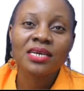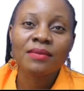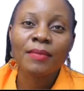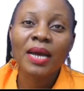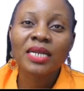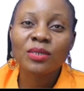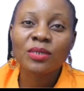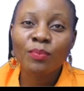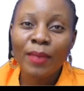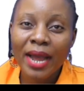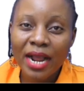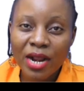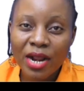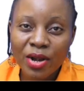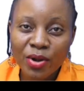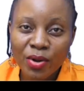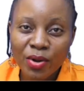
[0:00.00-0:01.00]
But
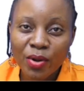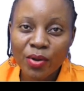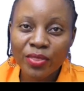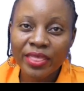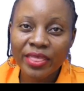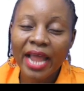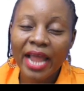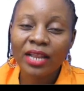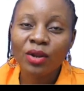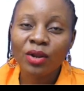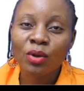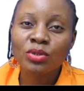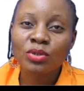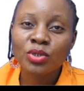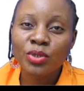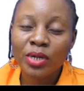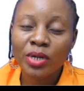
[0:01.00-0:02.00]
macro, they are
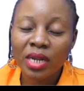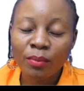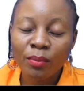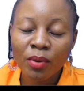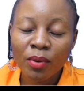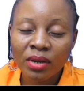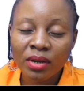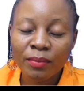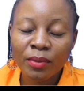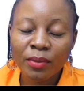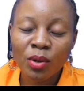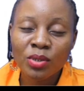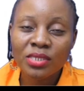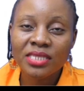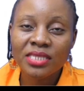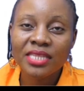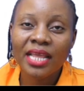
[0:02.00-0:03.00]
uncontrollable
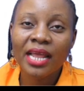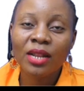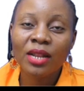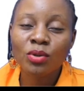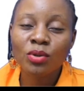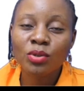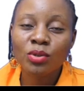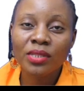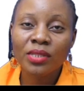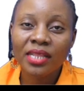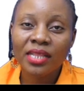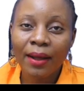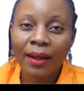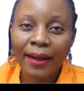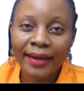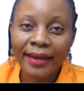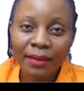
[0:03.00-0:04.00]
because they are not within
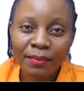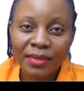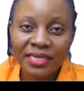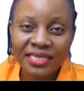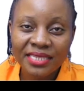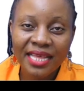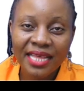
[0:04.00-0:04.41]
our limits.